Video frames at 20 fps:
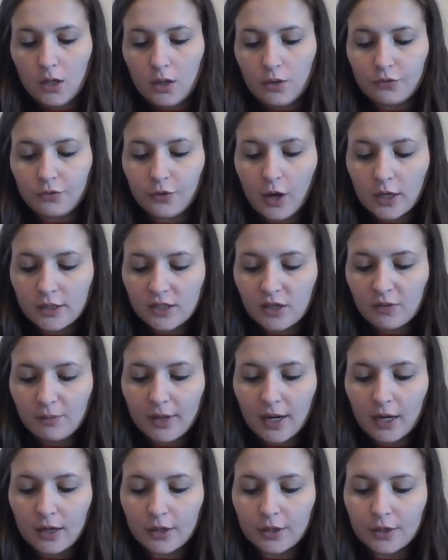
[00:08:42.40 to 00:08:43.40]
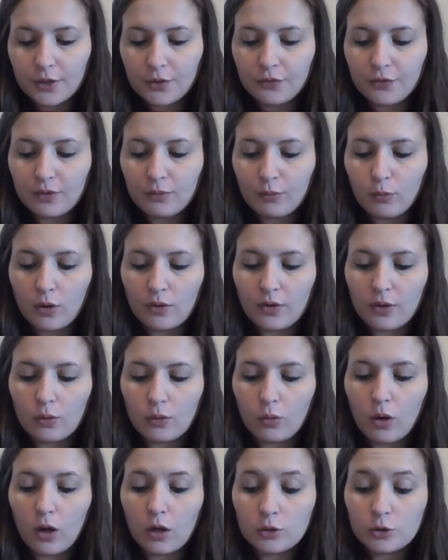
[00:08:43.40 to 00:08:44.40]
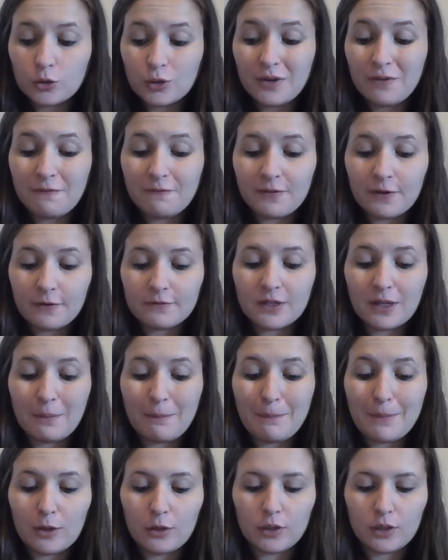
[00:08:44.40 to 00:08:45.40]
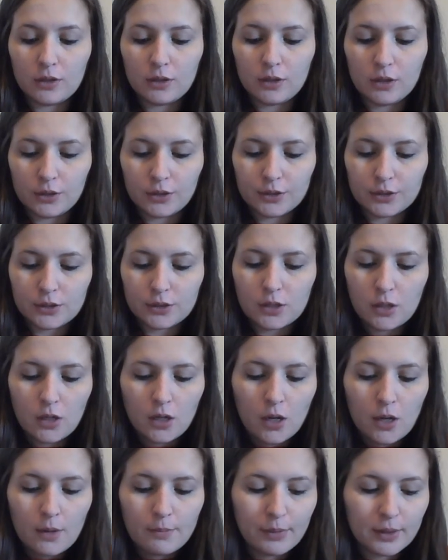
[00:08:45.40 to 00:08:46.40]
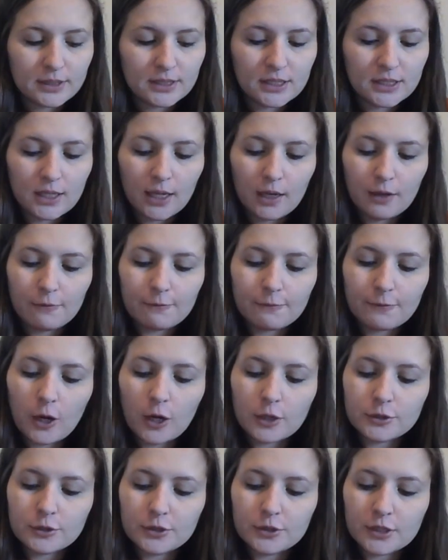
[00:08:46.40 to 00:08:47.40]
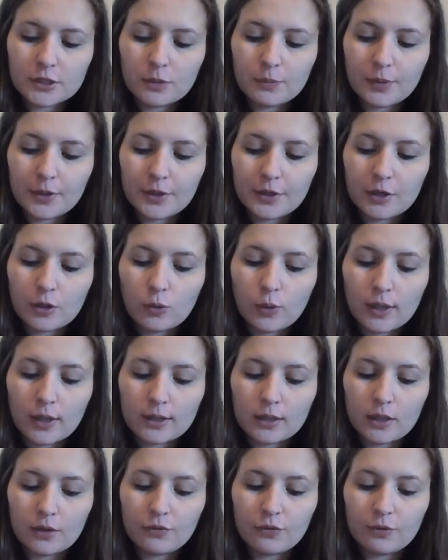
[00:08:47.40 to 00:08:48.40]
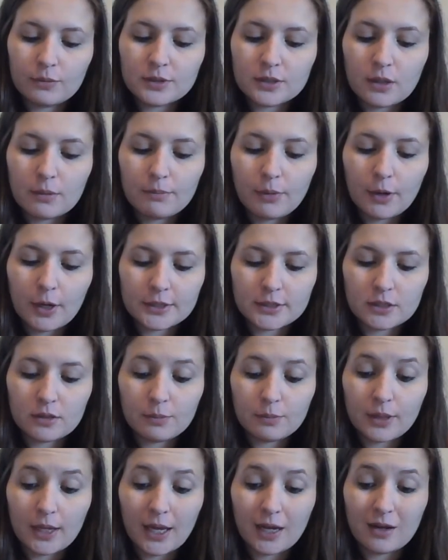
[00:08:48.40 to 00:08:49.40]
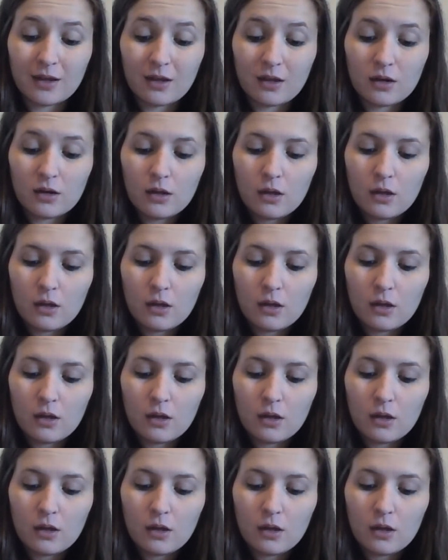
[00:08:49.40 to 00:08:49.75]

Frogs have been on Earth for more than 150 million years, but today frogs are disappearing quickly from some parts of the planet.